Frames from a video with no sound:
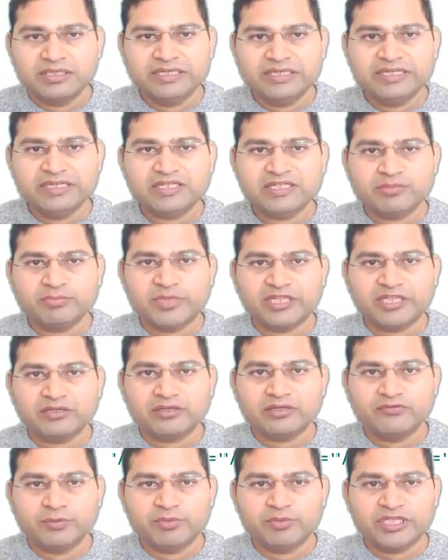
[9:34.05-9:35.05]
init
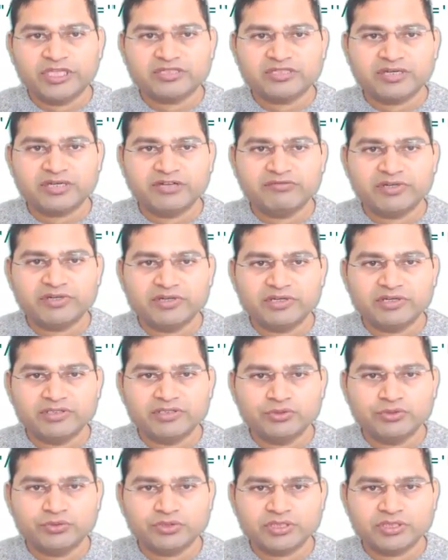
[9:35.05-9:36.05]
method of the base driver
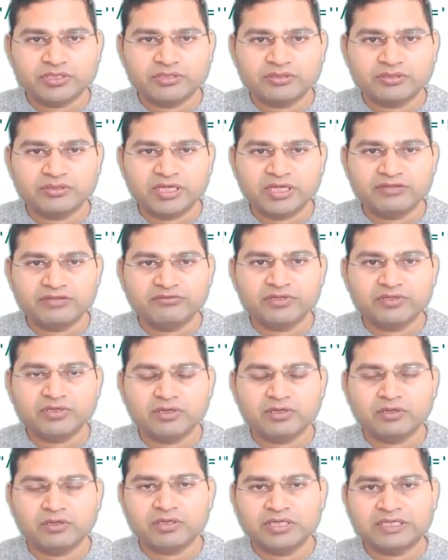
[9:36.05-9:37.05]
uses the driver,
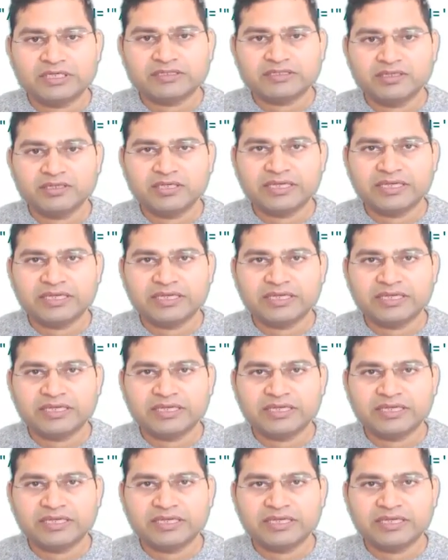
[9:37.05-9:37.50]
or it